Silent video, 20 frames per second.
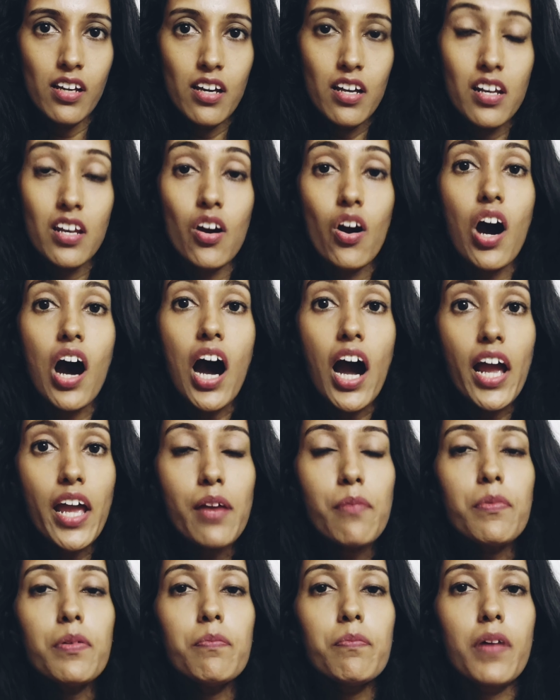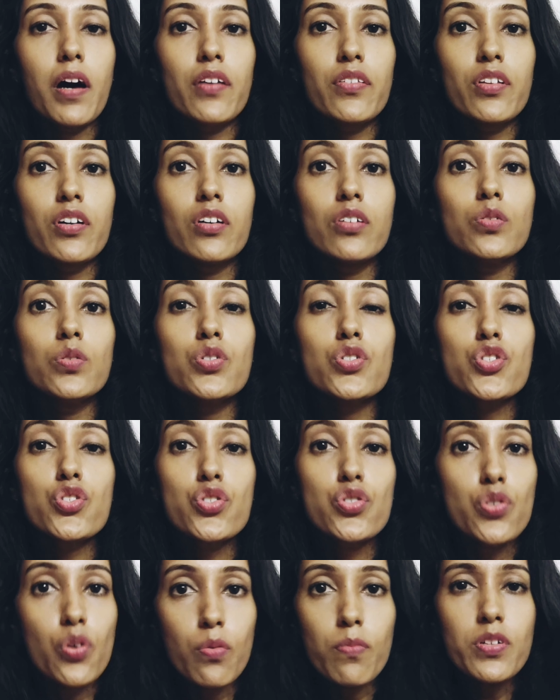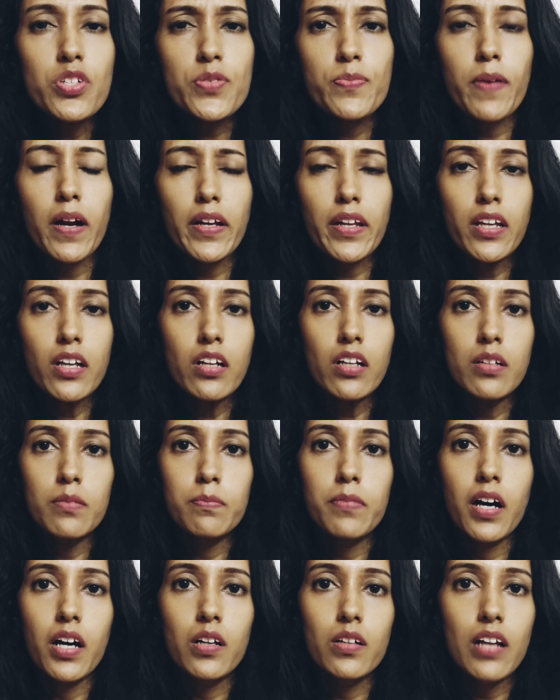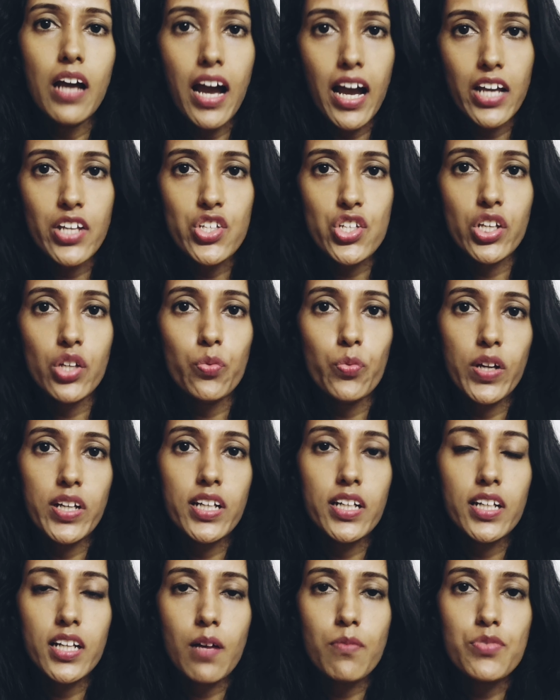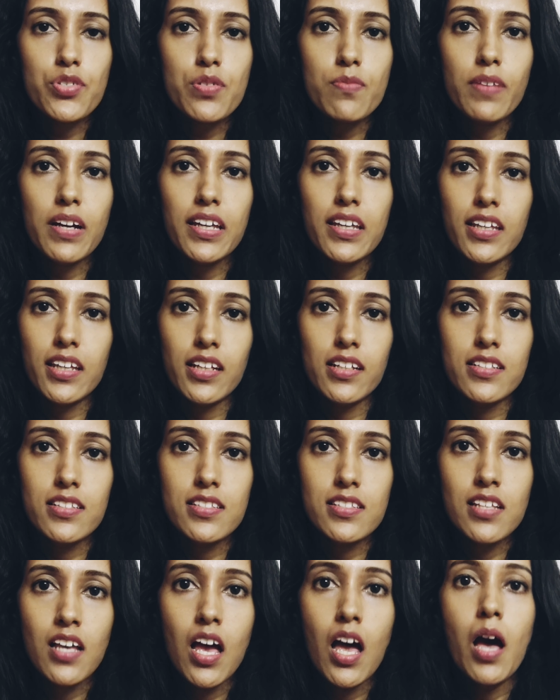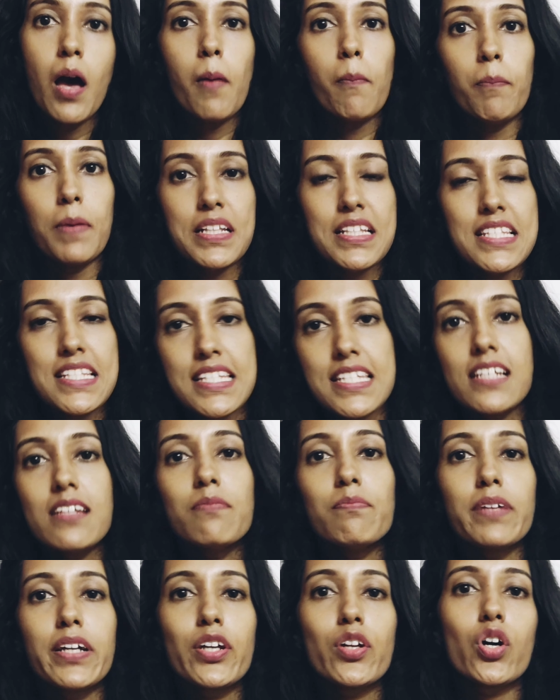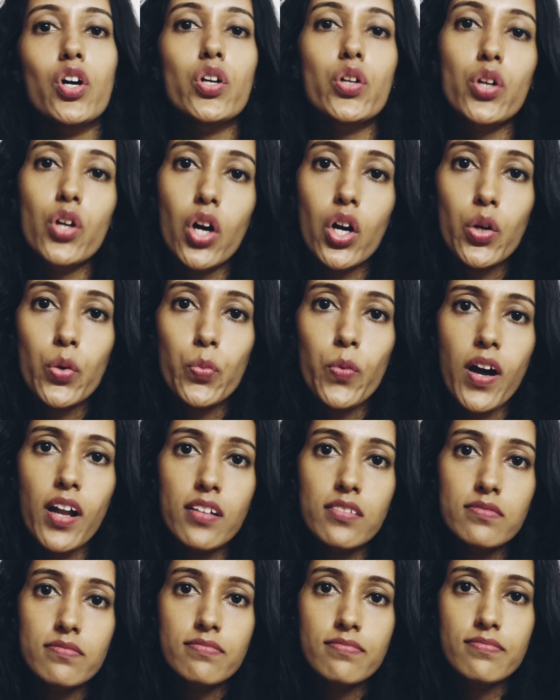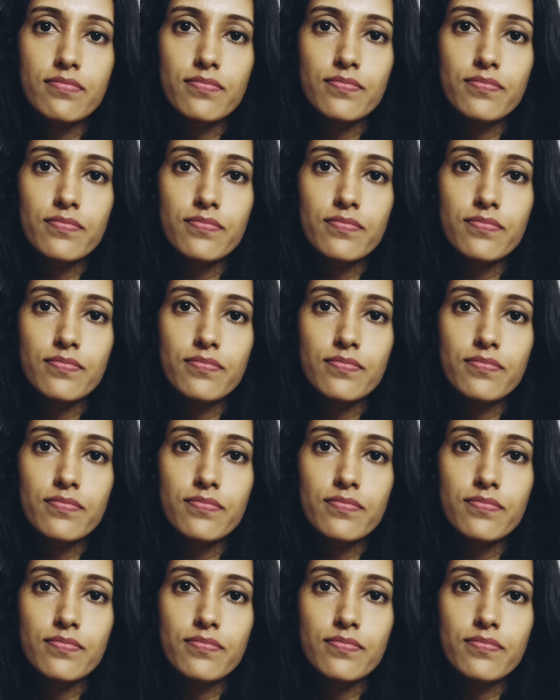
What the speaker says: Now, I am a mother who is so much particular about hygiene when it comes to my kids, but still my daughter got one.